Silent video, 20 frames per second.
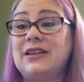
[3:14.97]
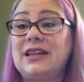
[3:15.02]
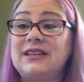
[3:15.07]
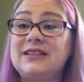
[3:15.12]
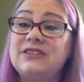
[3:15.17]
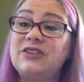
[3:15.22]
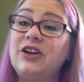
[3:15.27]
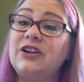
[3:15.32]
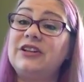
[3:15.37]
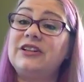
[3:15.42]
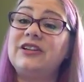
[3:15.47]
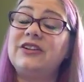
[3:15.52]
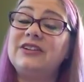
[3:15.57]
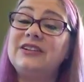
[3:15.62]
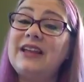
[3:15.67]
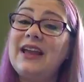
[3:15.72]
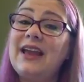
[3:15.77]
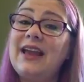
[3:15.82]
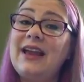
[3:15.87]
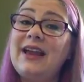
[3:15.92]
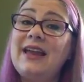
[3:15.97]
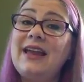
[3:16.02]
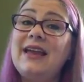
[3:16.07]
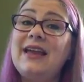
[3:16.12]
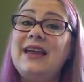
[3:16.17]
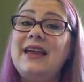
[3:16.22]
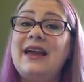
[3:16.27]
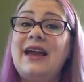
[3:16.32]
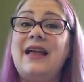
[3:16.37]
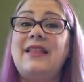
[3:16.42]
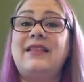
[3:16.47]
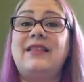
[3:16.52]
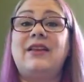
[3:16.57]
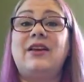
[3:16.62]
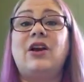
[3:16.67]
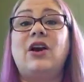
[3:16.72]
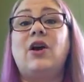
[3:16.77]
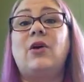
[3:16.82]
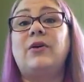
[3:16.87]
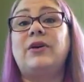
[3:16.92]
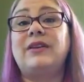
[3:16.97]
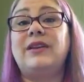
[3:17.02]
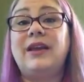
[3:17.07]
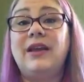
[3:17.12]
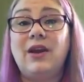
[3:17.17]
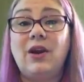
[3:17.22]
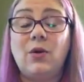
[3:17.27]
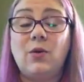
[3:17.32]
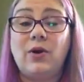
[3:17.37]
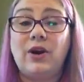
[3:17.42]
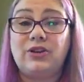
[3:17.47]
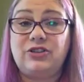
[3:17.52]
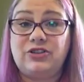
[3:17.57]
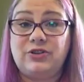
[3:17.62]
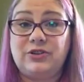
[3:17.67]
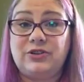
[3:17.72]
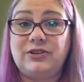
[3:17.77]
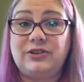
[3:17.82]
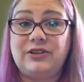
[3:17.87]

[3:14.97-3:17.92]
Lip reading: and starting their day, and then they go and wash a